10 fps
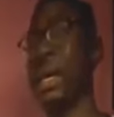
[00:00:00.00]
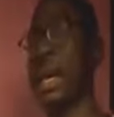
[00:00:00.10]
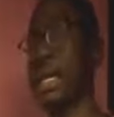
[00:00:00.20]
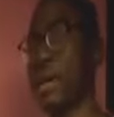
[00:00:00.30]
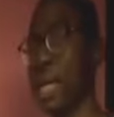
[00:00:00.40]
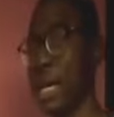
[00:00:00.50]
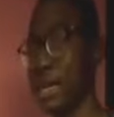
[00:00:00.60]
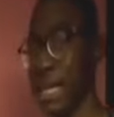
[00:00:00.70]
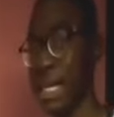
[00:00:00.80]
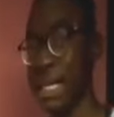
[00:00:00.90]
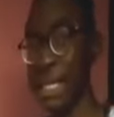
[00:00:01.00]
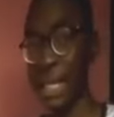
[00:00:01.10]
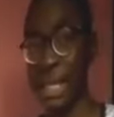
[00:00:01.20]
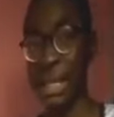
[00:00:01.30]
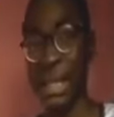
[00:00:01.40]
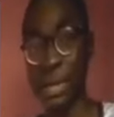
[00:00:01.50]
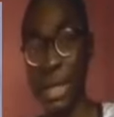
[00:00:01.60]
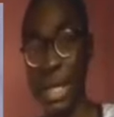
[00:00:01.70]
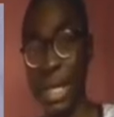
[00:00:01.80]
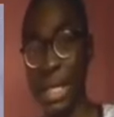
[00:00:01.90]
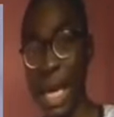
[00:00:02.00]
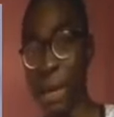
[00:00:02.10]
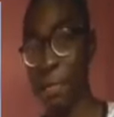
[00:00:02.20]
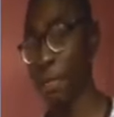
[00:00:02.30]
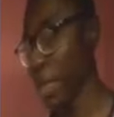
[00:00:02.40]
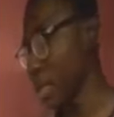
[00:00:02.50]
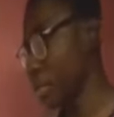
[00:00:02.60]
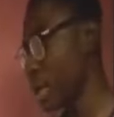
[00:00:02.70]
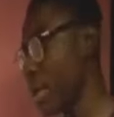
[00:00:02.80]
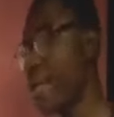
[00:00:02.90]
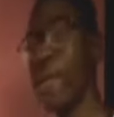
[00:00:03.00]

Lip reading: And now that gradient is denoted as m. So